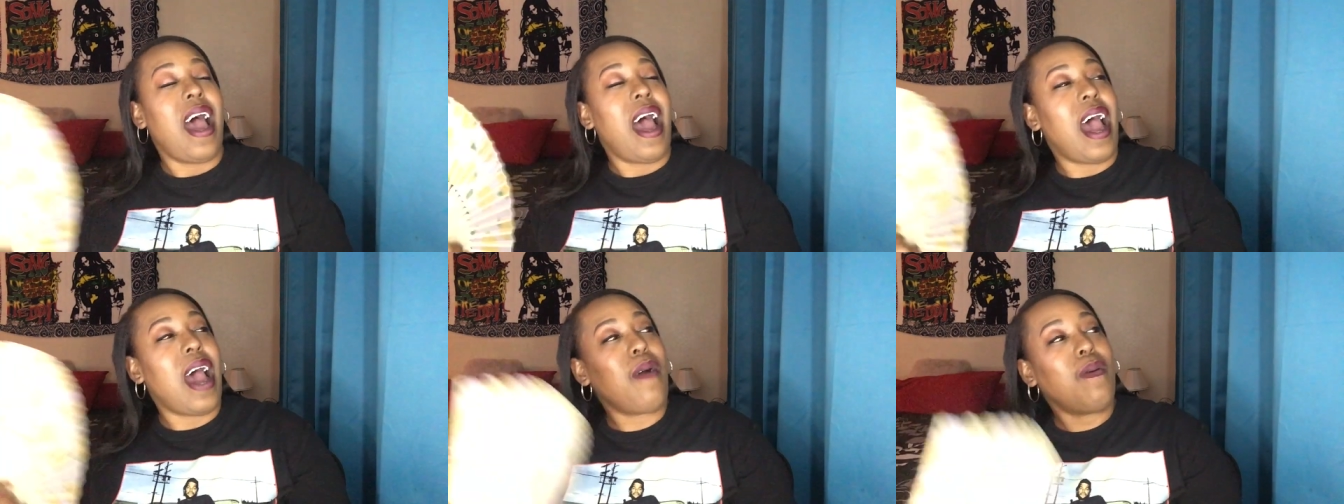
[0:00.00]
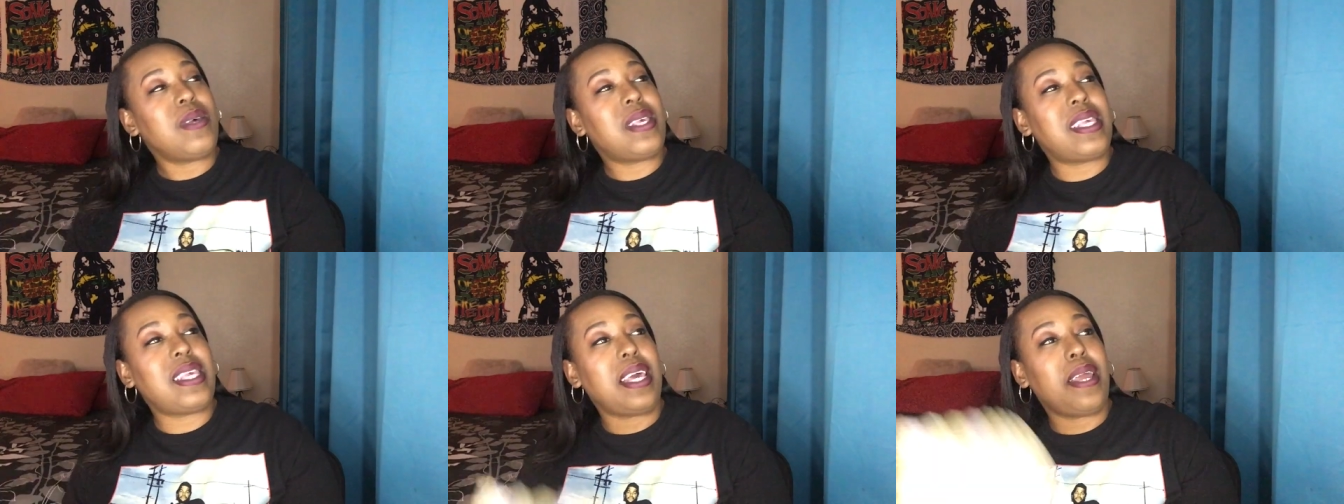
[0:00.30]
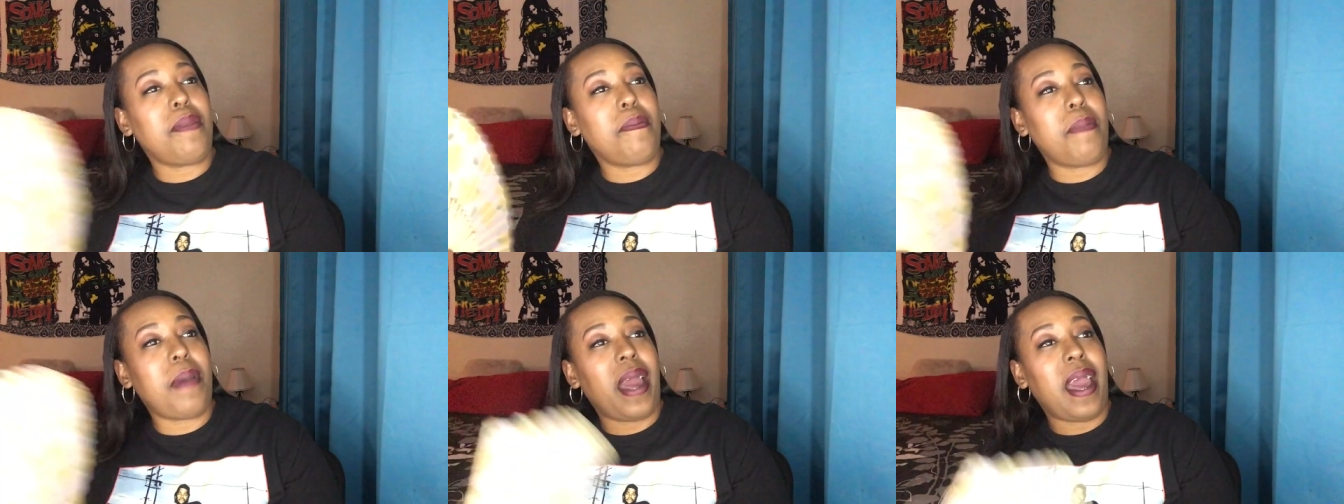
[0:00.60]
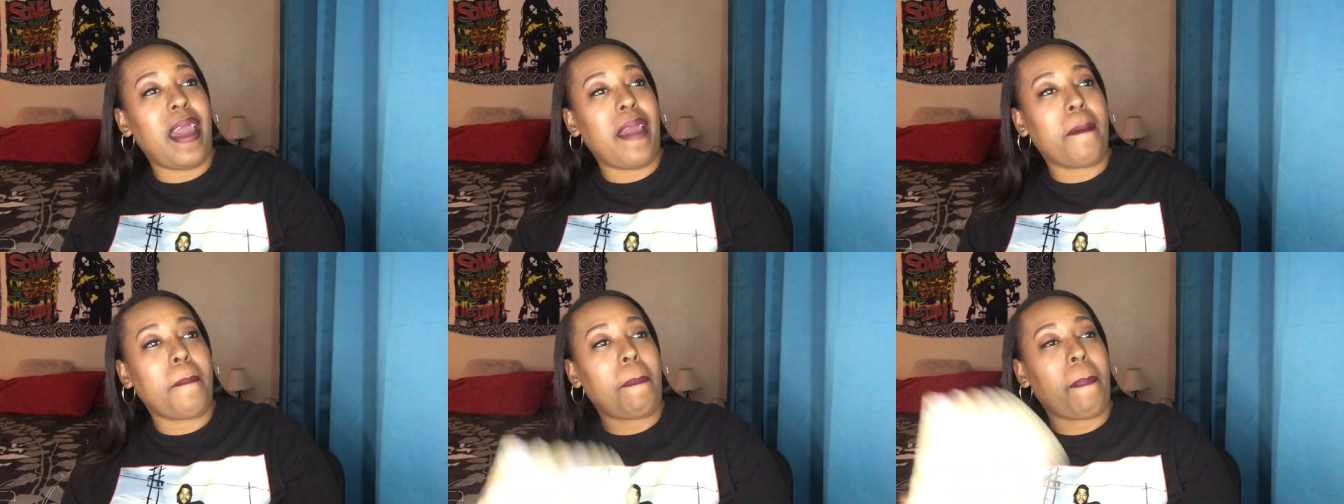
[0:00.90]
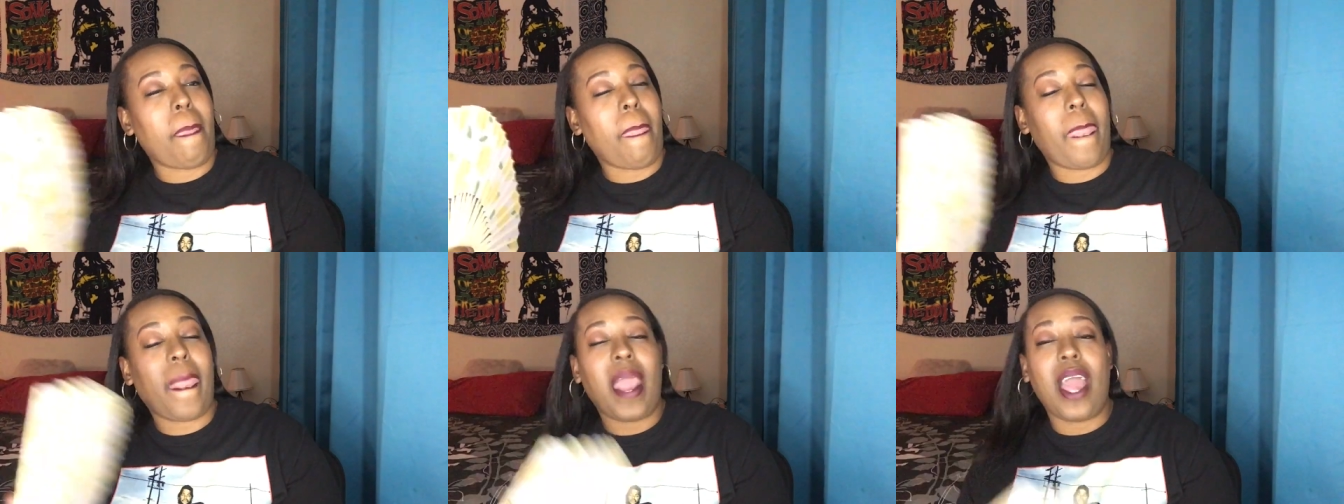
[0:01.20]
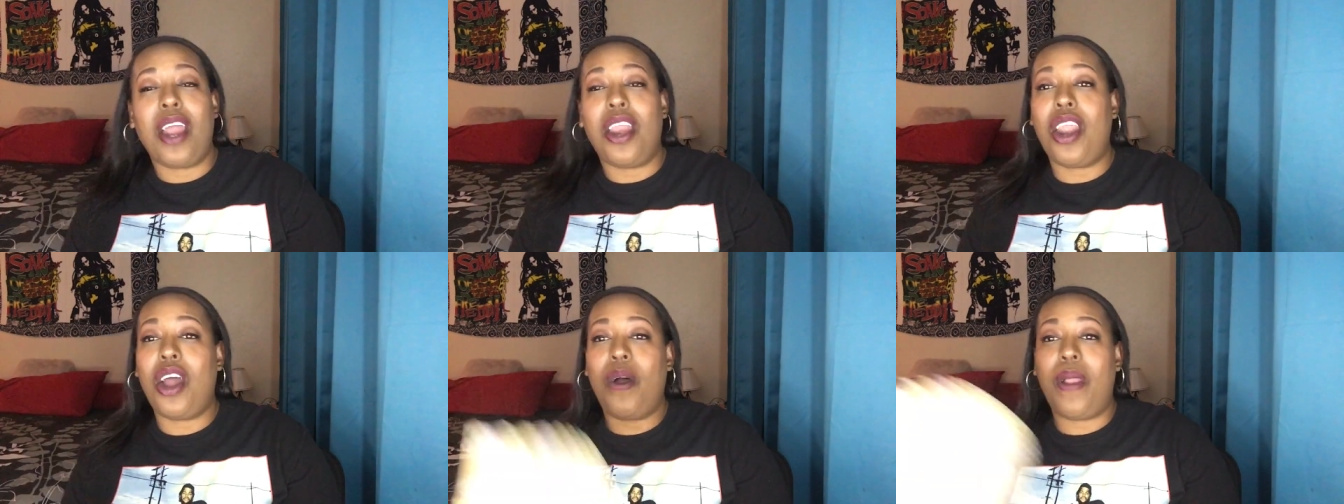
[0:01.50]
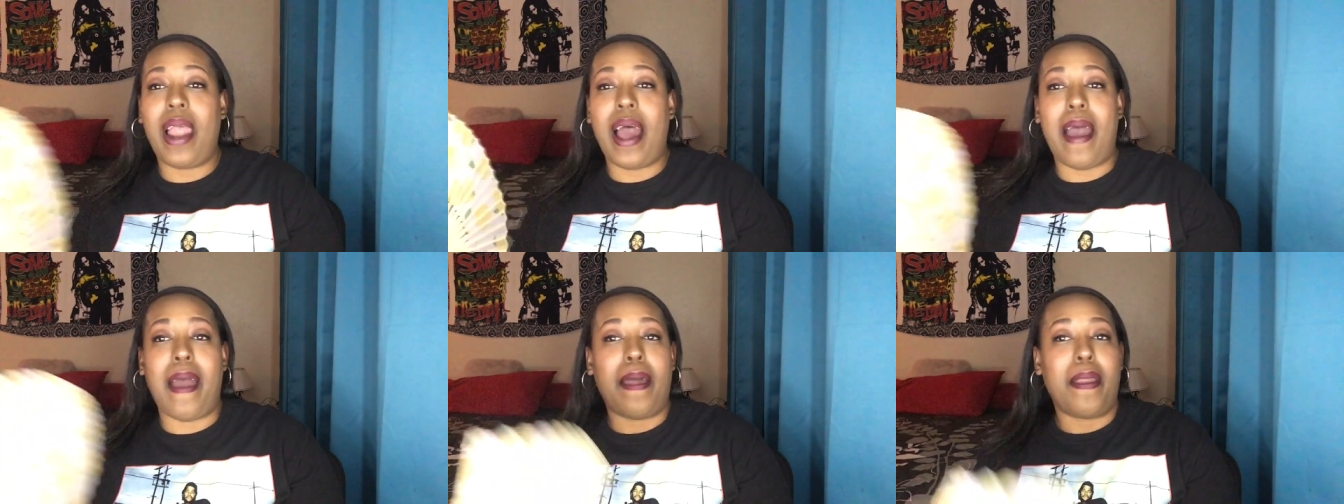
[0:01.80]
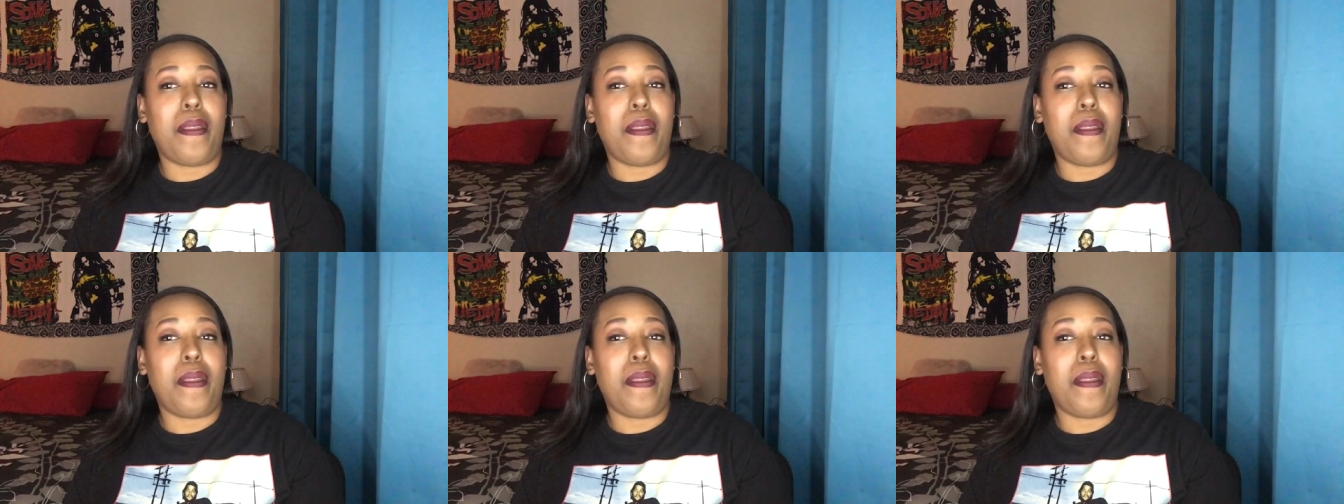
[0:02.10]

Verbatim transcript: I was sitting back no lie,